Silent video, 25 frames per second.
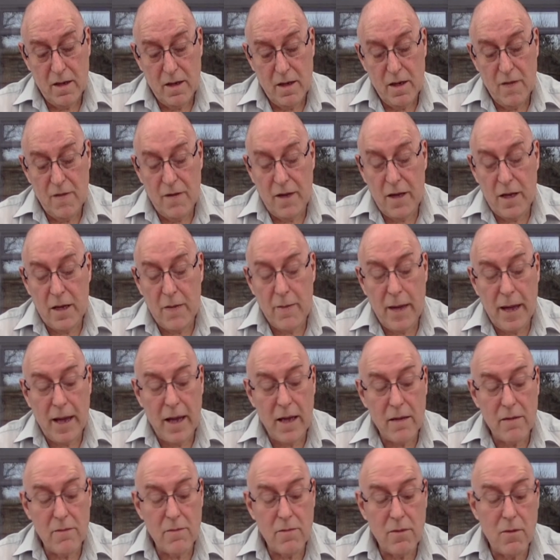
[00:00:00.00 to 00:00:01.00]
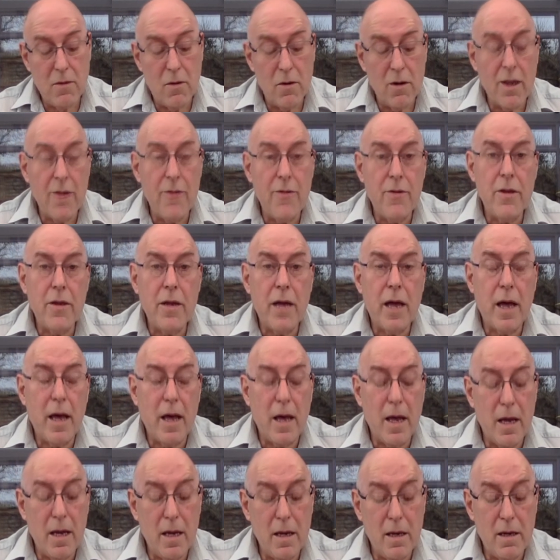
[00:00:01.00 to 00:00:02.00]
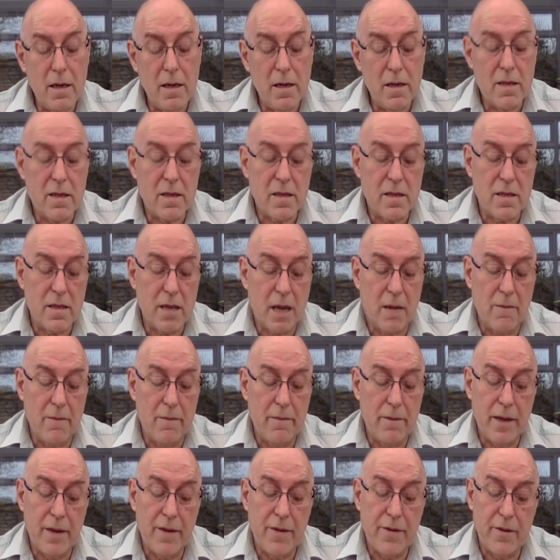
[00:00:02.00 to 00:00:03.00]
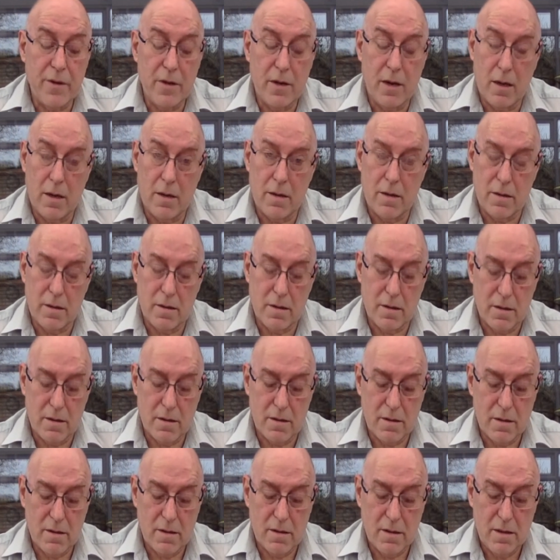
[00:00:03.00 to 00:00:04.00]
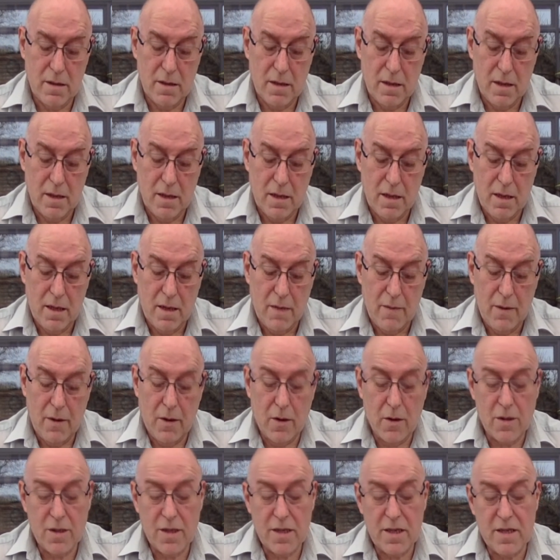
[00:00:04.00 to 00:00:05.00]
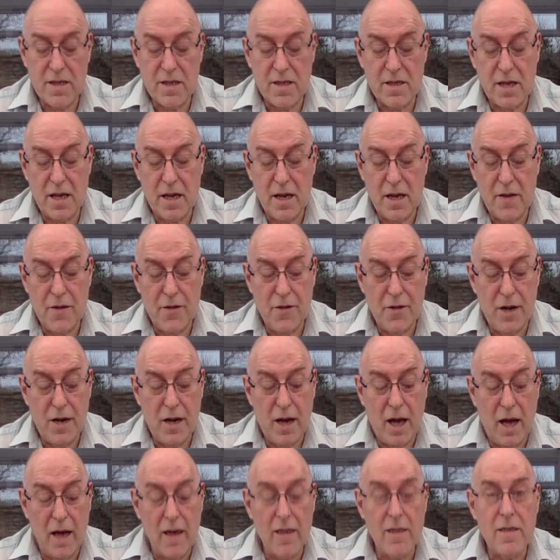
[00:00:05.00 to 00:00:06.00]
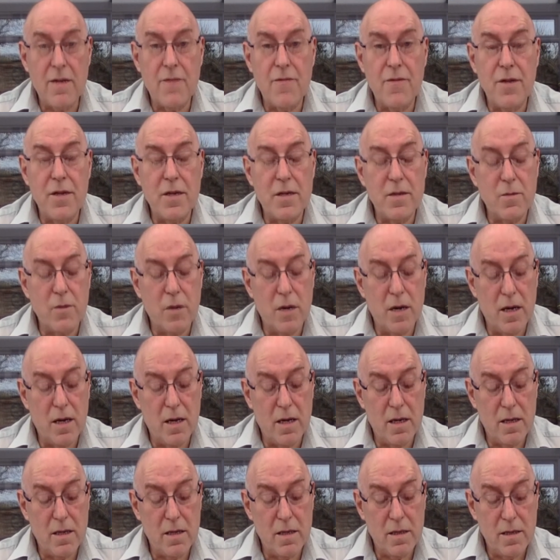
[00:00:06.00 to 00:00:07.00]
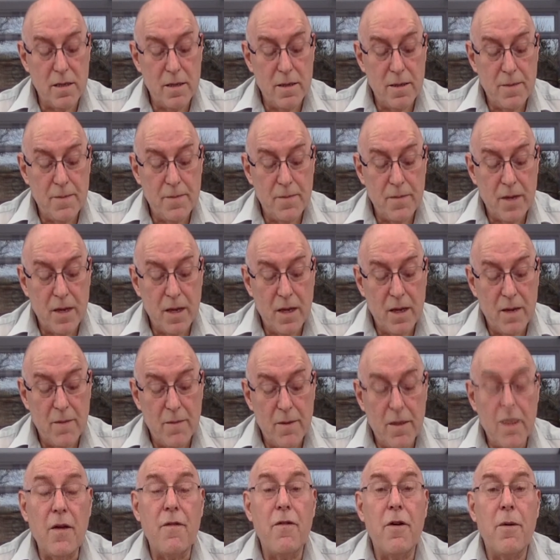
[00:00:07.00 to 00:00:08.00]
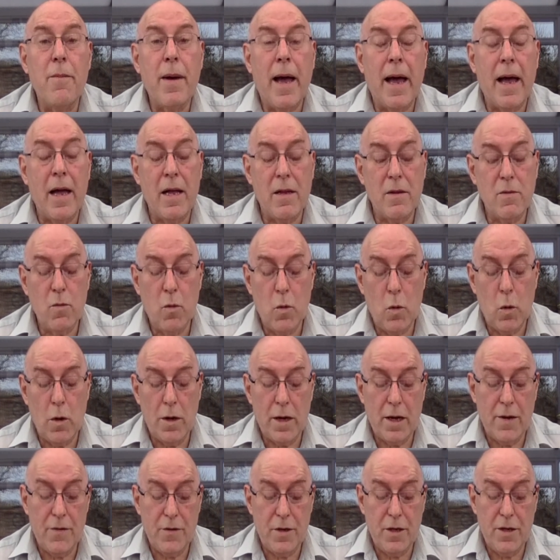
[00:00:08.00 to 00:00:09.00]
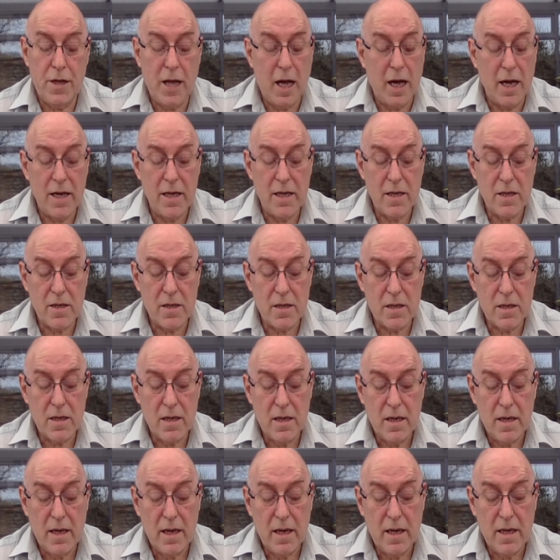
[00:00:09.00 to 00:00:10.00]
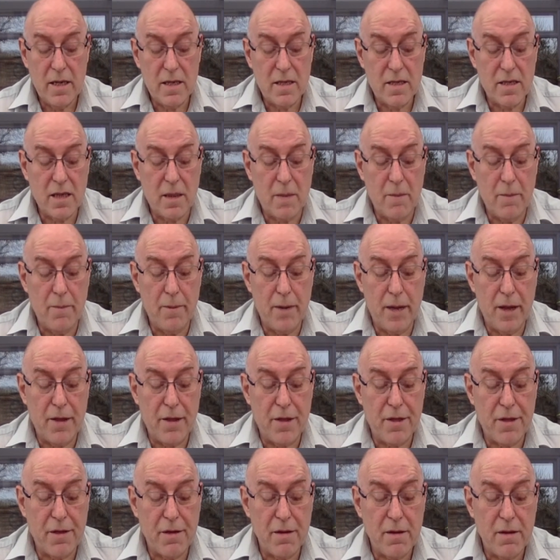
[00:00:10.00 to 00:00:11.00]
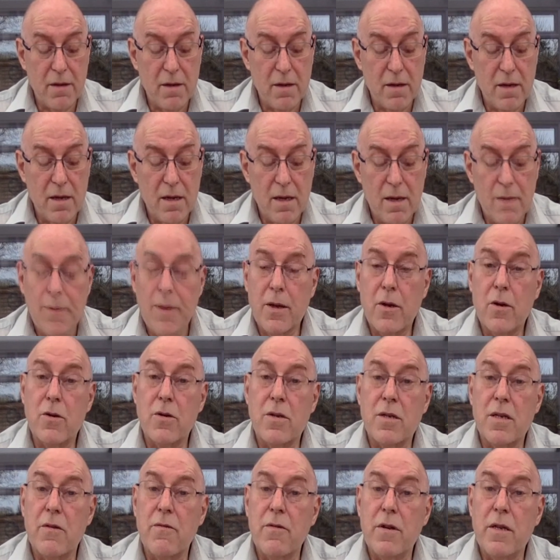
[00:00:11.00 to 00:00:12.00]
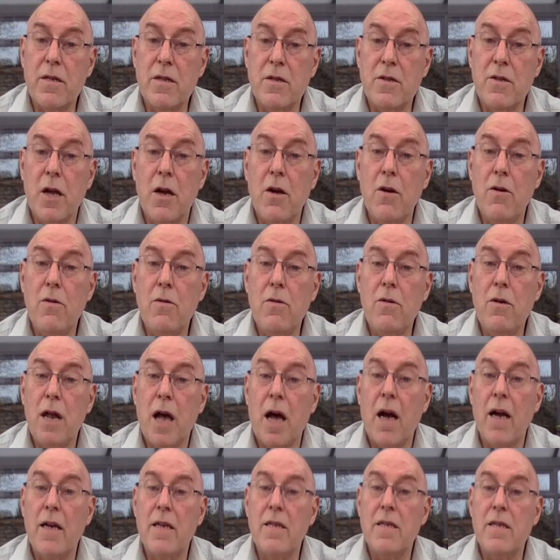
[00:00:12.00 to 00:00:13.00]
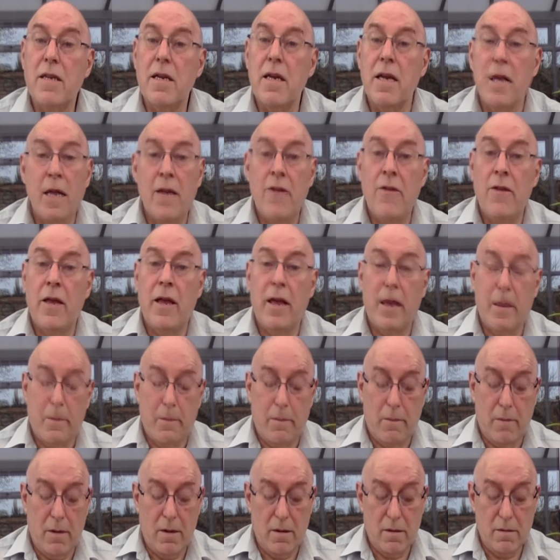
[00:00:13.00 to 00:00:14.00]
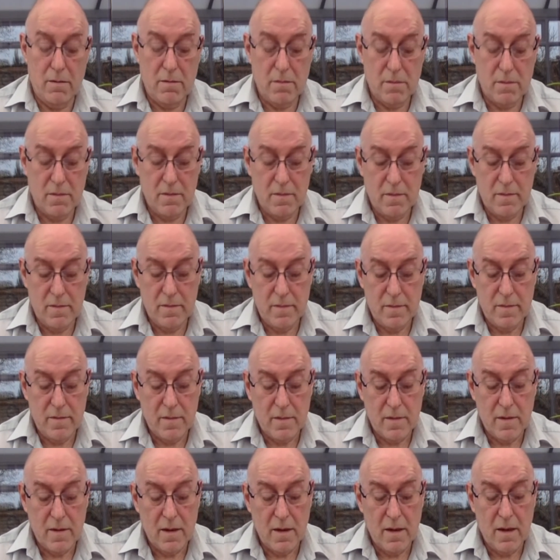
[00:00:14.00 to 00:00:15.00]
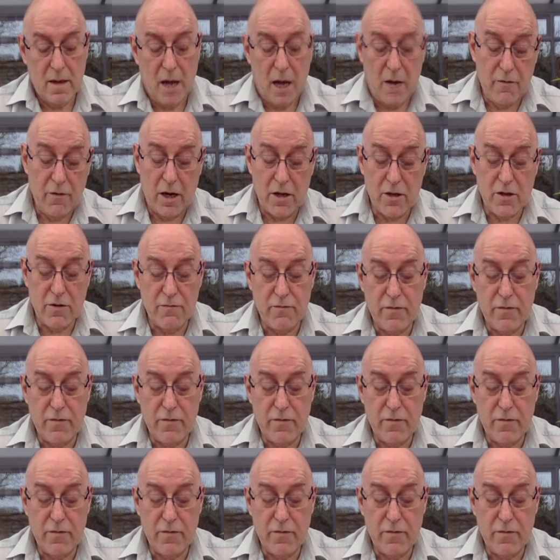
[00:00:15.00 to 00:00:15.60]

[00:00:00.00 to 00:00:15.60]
If any man walk in the day, he stumbleth not, because he seeth the light of this world. But if a man walk in the night, he stumbleth, because there is no light in him. I write a